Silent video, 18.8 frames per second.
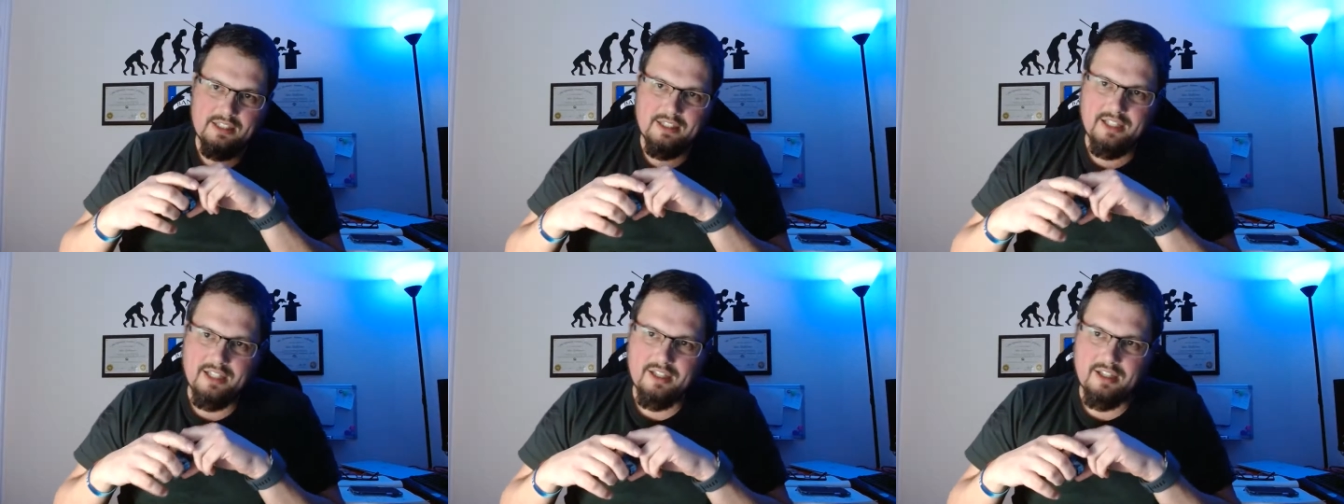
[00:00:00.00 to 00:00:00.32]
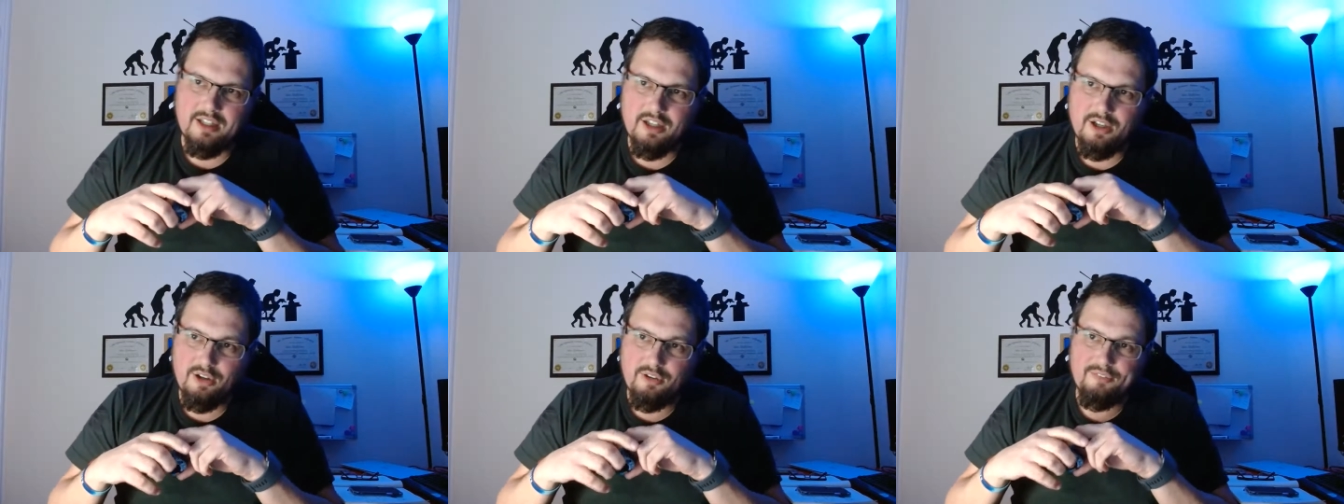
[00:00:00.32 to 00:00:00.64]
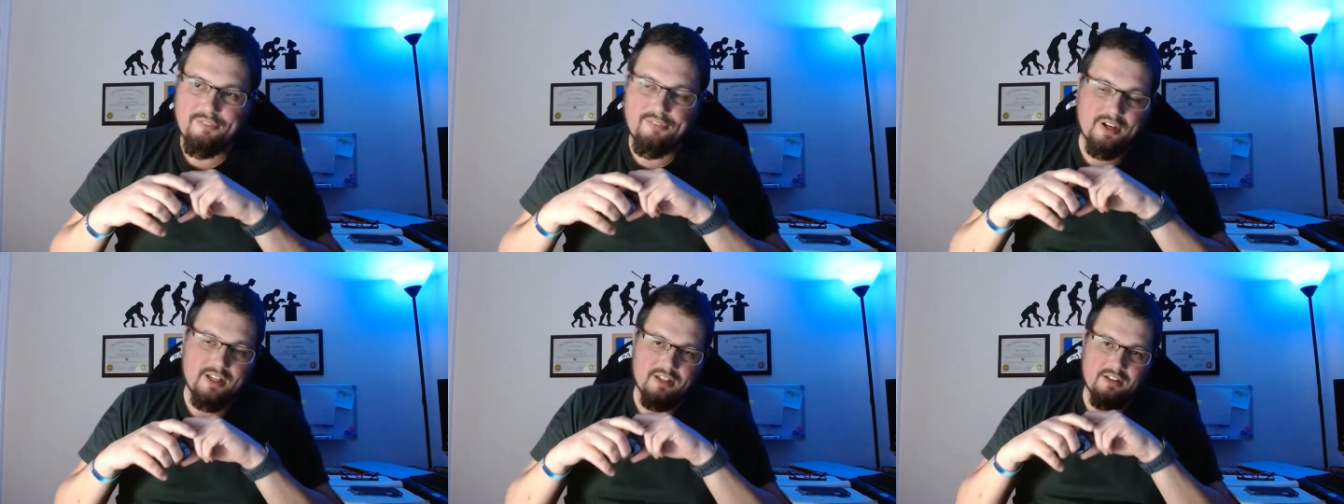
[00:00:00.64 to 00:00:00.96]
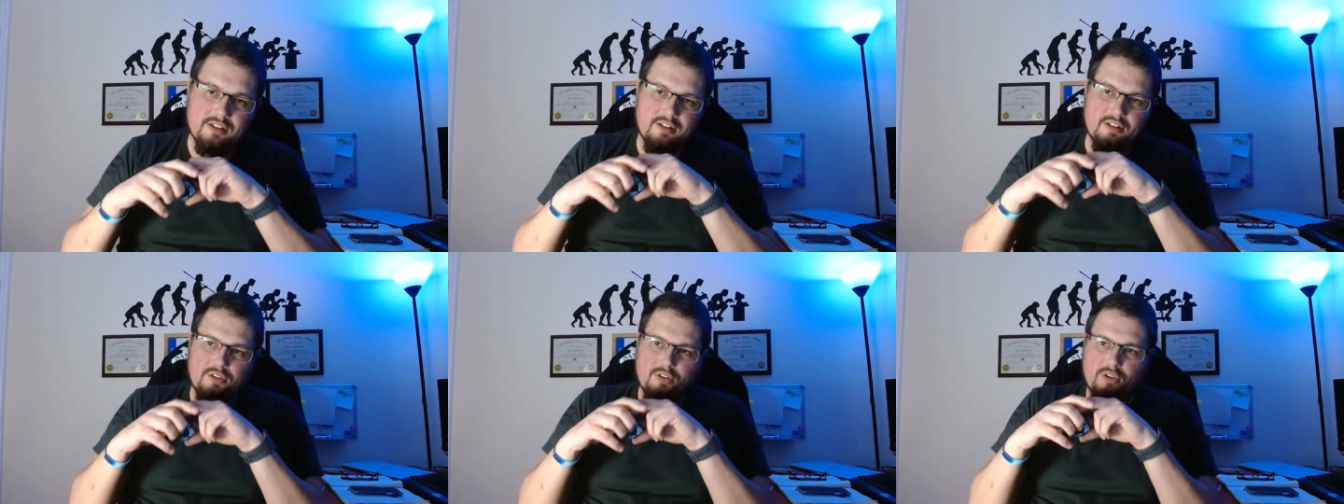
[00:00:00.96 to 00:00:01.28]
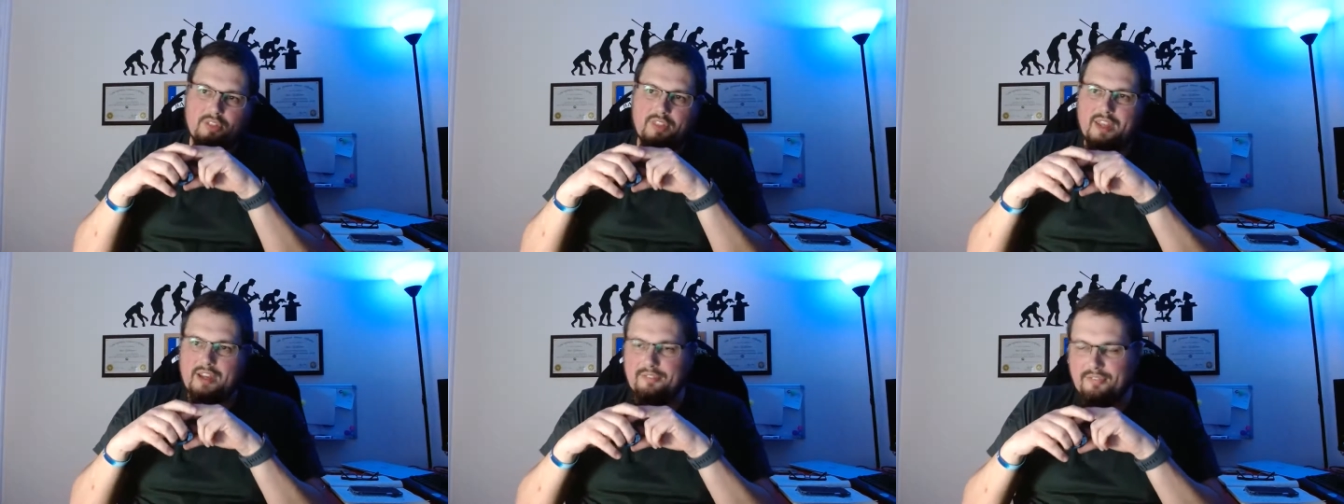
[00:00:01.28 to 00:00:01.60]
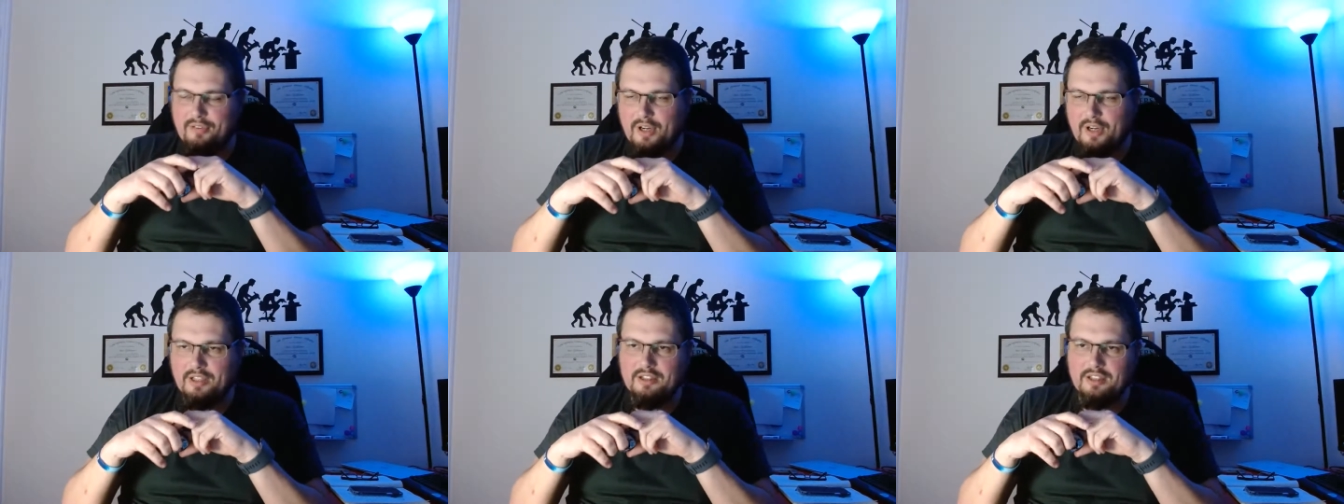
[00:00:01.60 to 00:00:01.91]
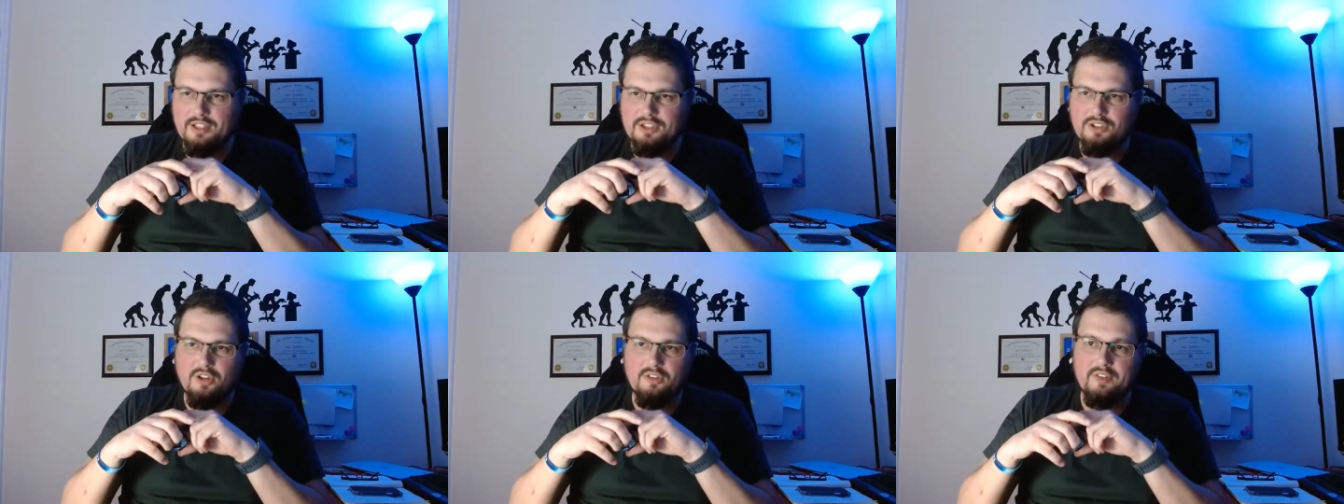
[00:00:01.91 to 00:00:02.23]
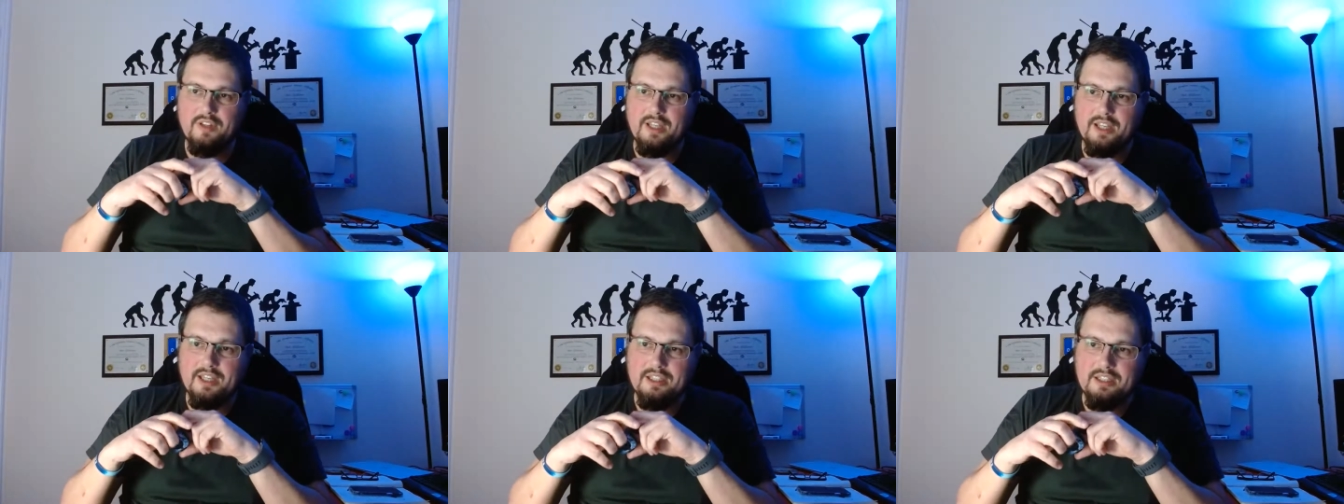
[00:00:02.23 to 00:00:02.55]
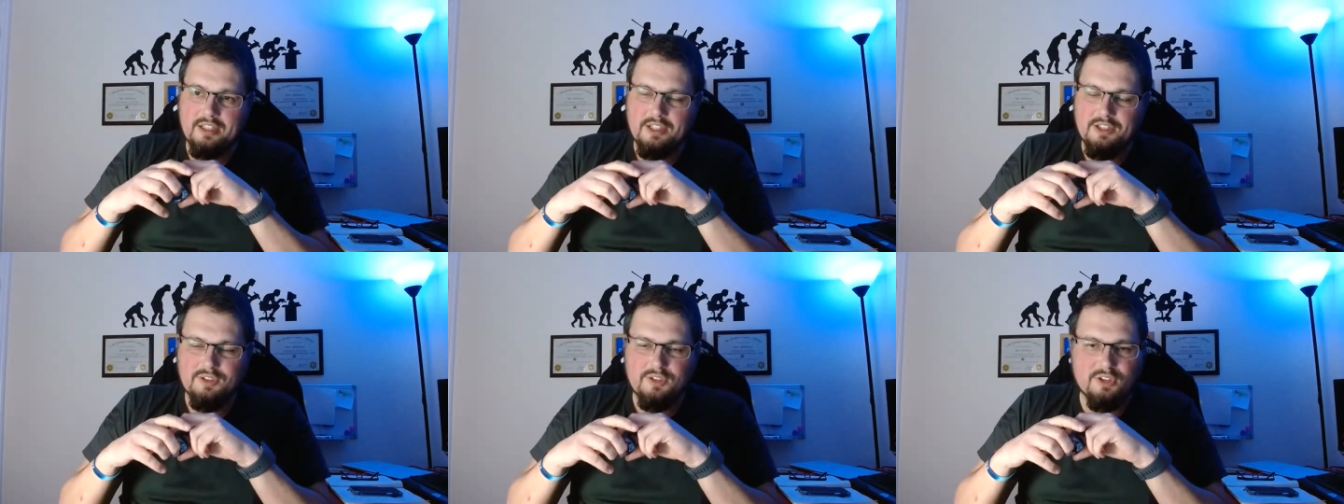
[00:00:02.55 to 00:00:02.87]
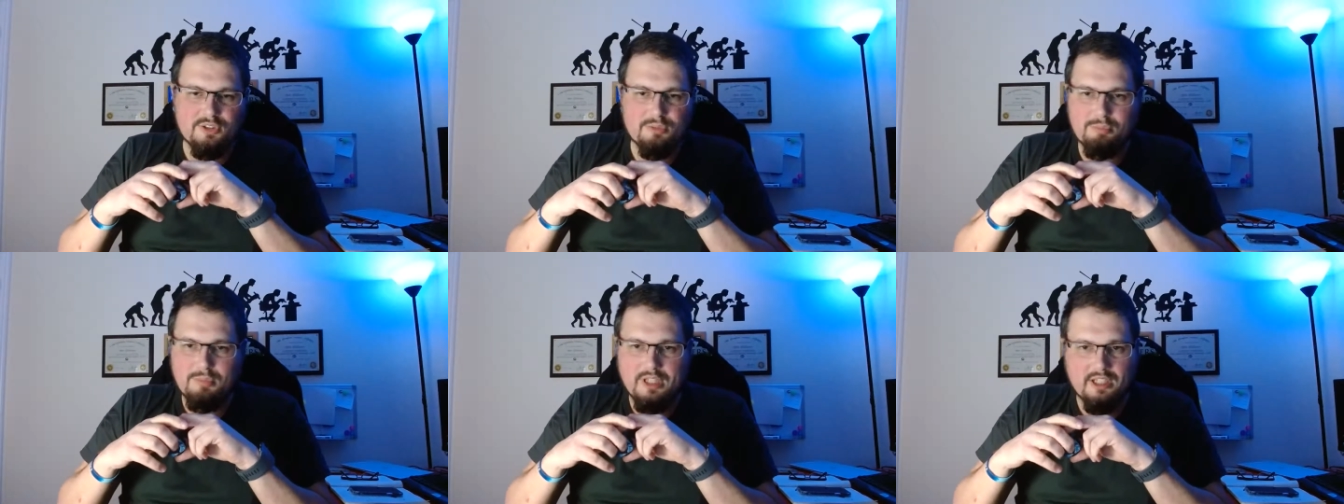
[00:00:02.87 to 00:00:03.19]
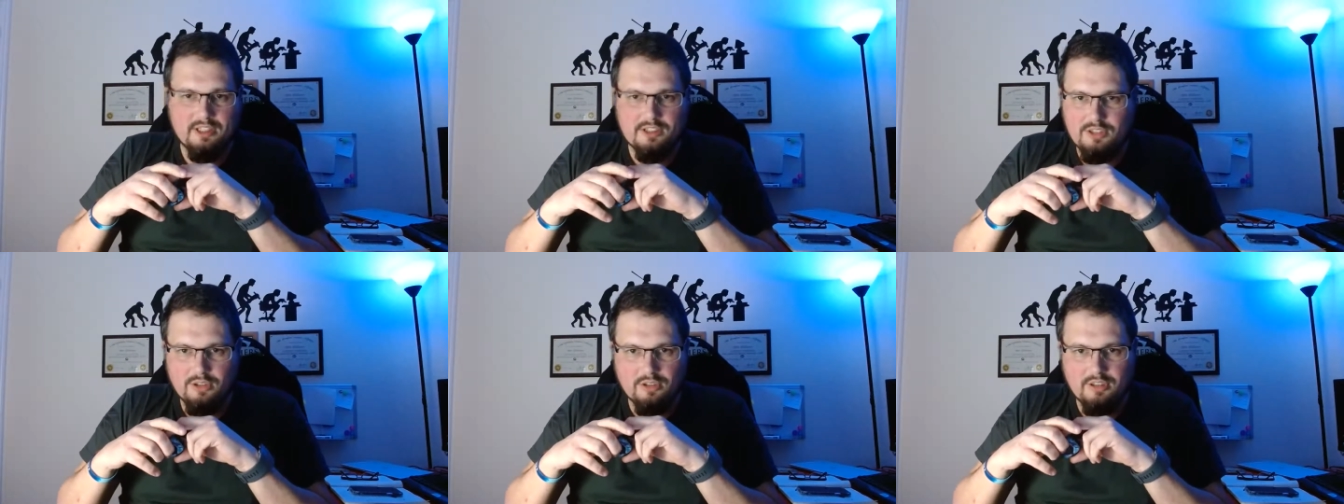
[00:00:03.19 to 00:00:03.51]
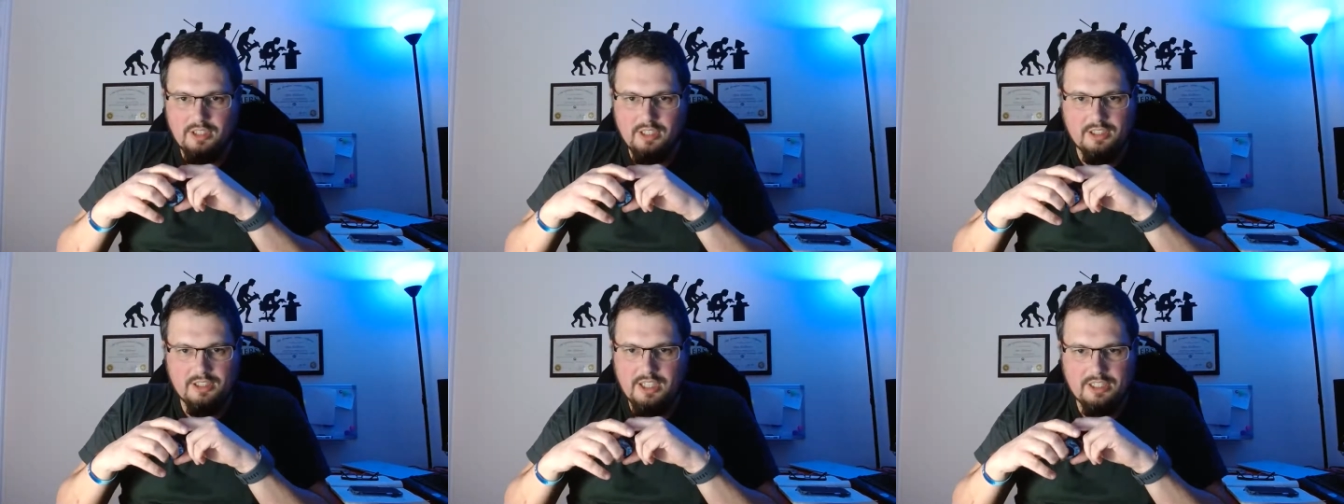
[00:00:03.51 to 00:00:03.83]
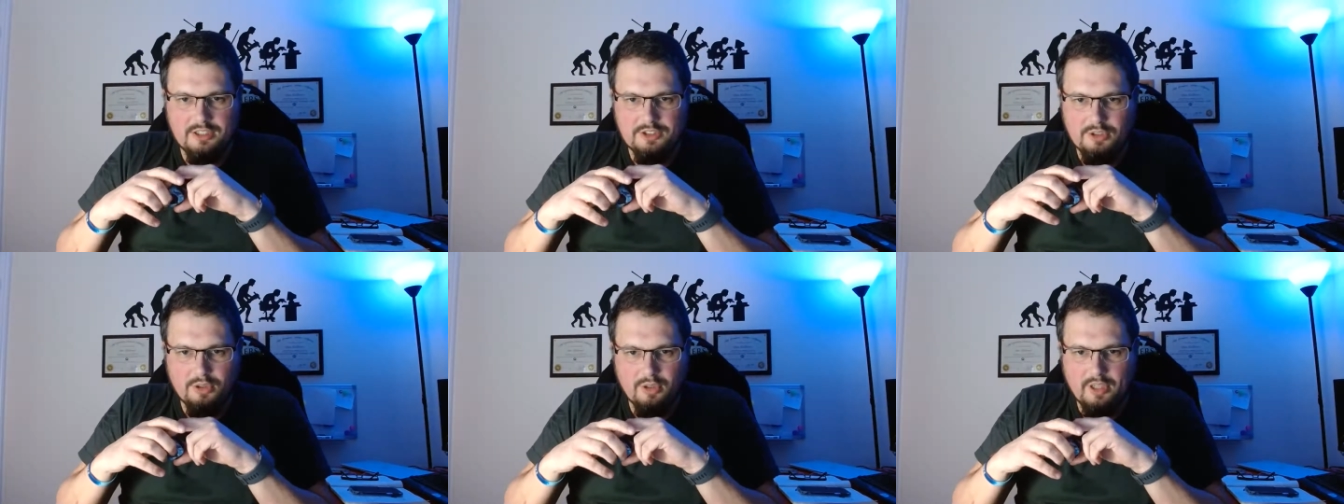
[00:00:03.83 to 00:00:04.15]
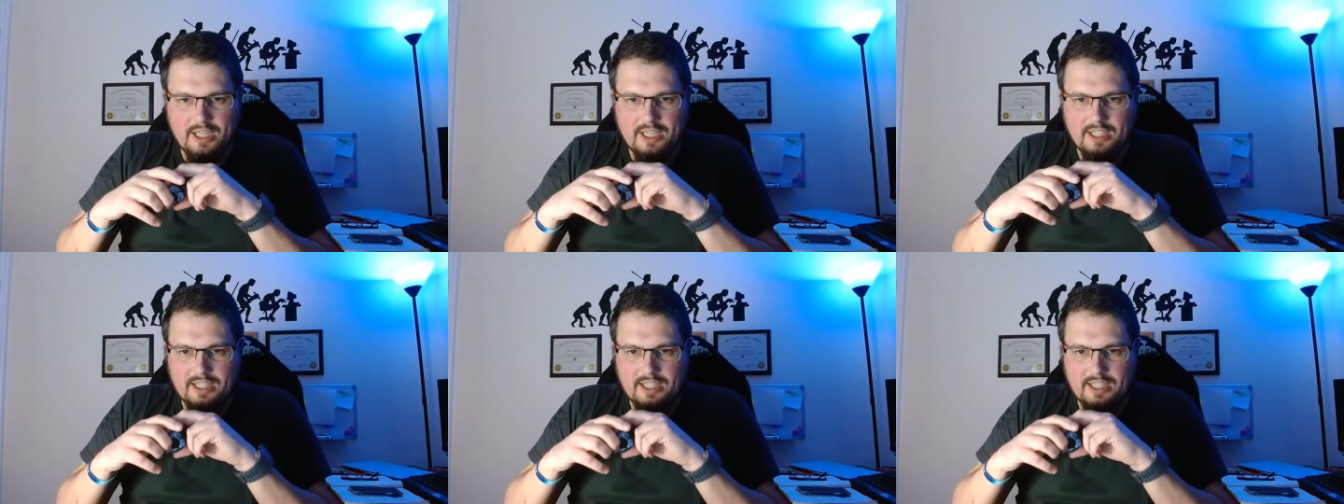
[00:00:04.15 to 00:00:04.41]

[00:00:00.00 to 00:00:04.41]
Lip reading: her friend or their friend is on there, doesn't mean it's okay.